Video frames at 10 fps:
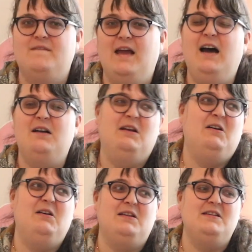I don't
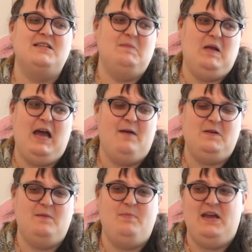know, at least I'm not
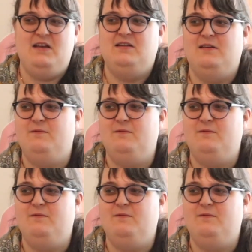having to pay a ton